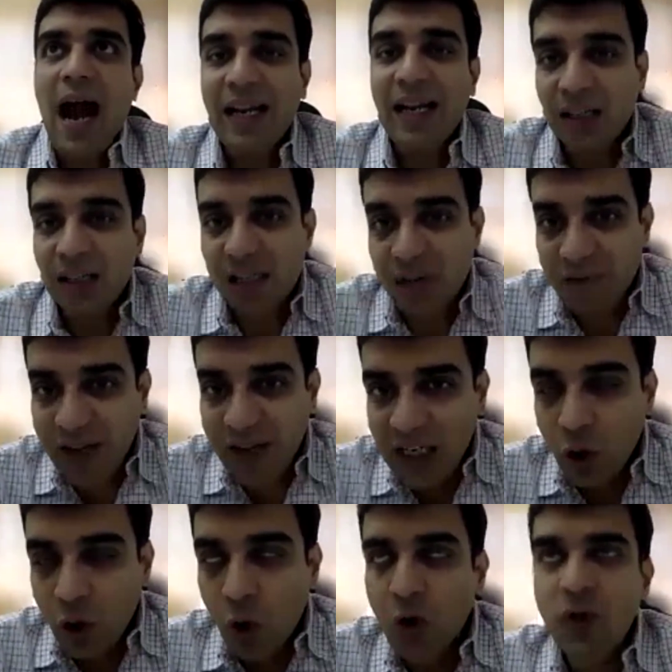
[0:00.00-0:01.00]
And it's a
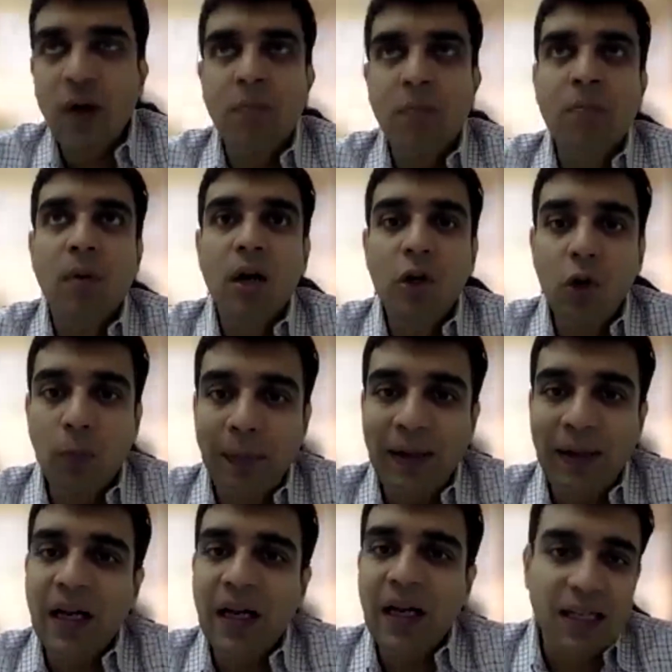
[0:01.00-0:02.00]
very low number to
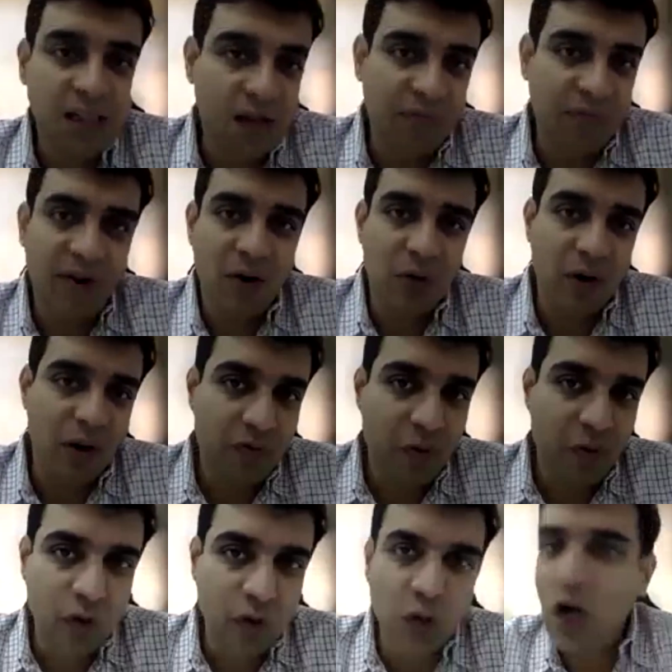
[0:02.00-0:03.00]
penalize the founder
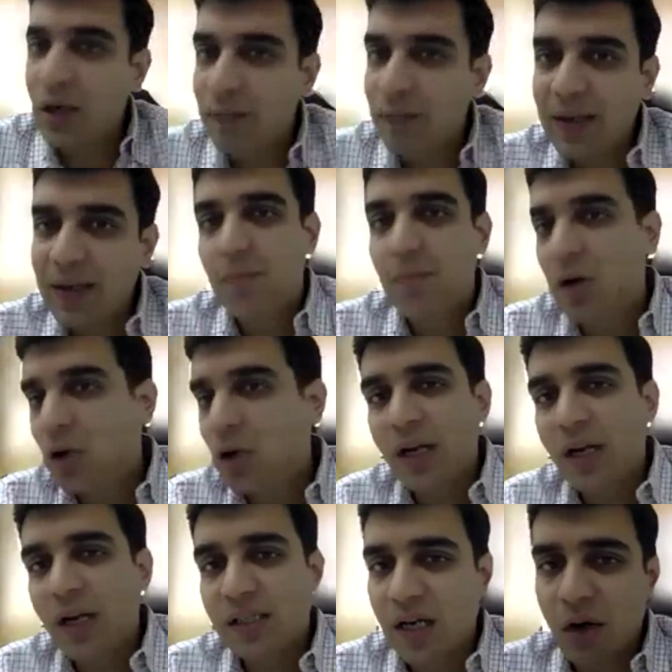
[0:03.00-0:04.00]
for not being able
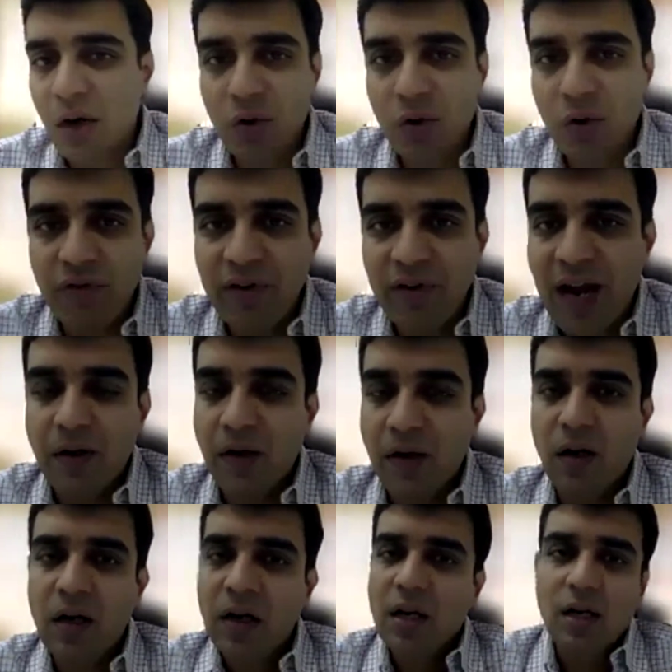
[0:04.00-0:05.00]
to raise a round of capital.
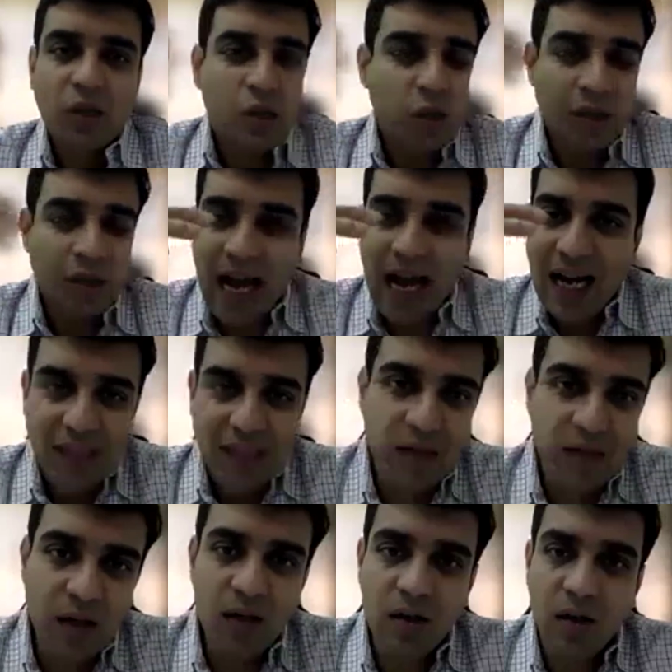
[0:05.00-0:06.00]
So that's
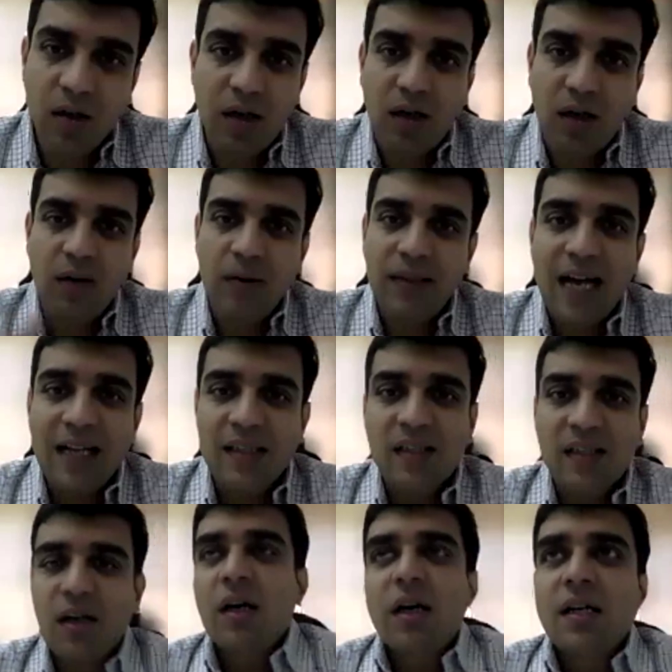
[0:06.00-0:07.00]

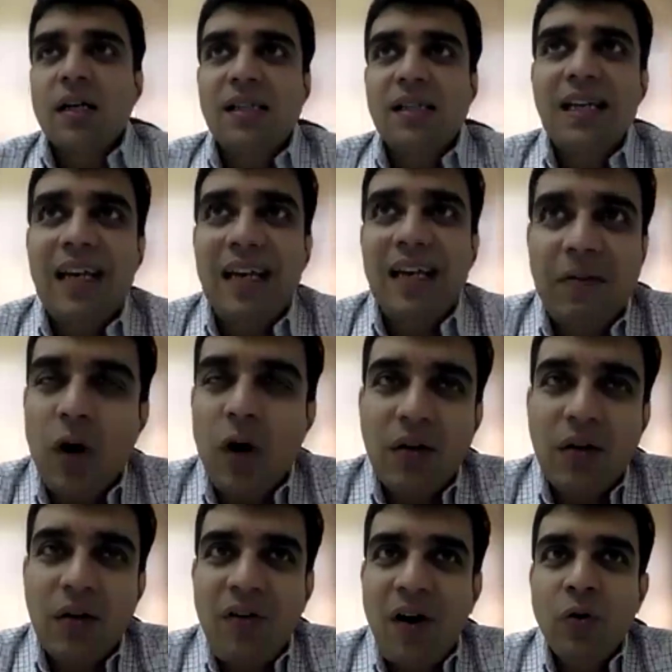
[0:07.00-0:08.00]
the see, if you
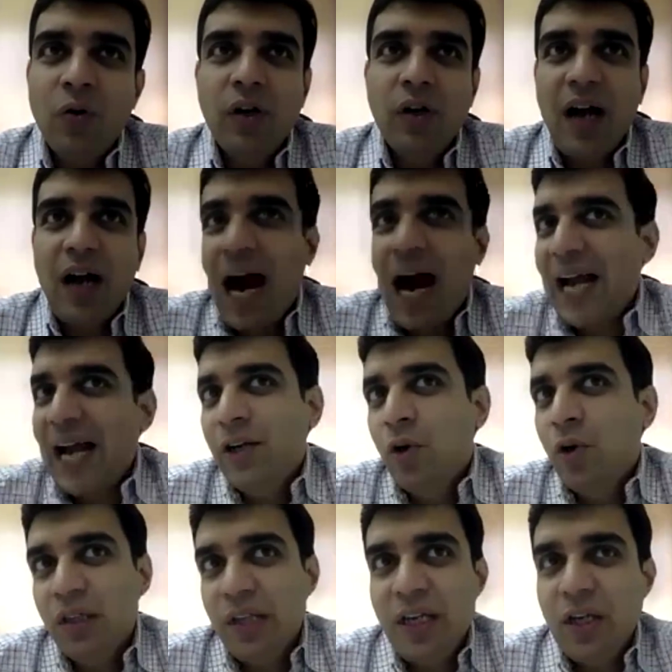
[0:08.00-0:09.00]
are a founder, I
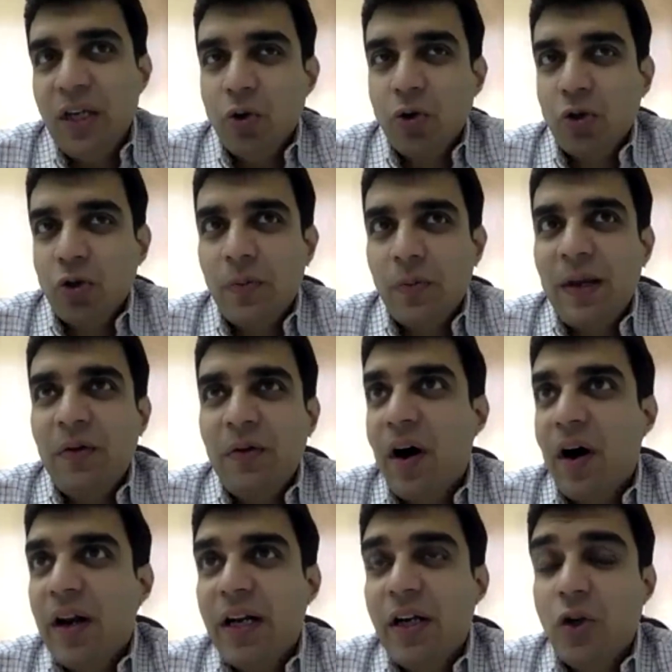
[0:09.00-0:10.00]
don't think you should be
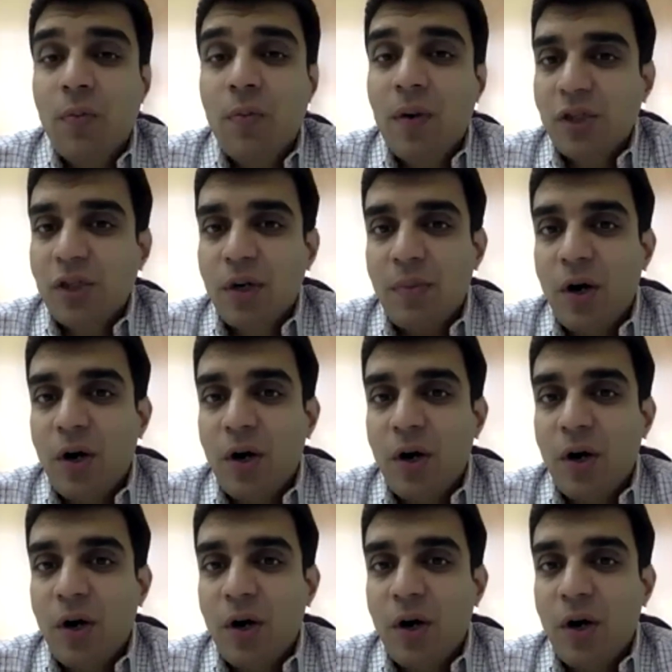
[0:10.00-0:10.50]
worried too much